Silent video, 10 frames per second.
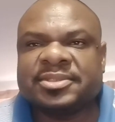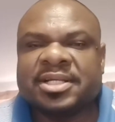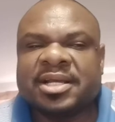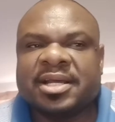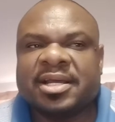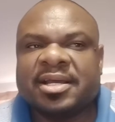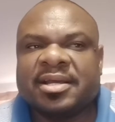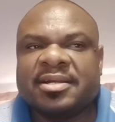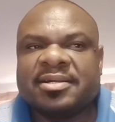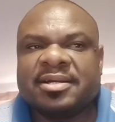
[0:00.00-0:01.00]

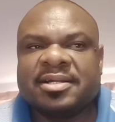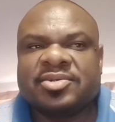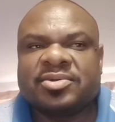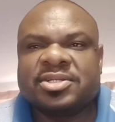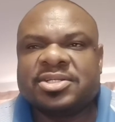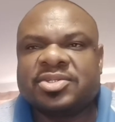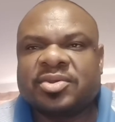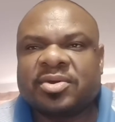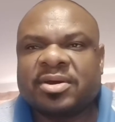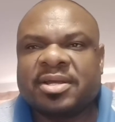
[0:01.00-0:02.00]
to
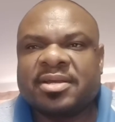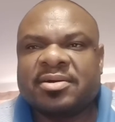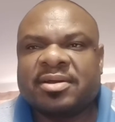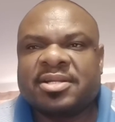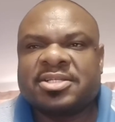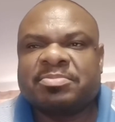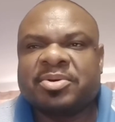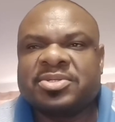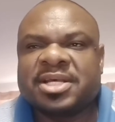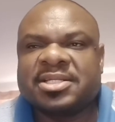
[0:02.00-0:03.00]
destroy or
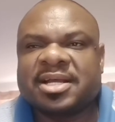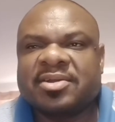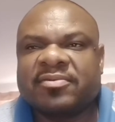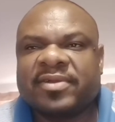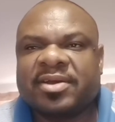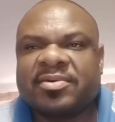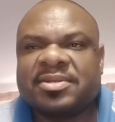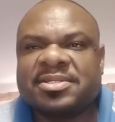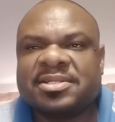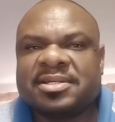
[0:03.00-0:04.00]
dispose such kind of
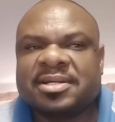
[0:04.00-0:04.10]
records.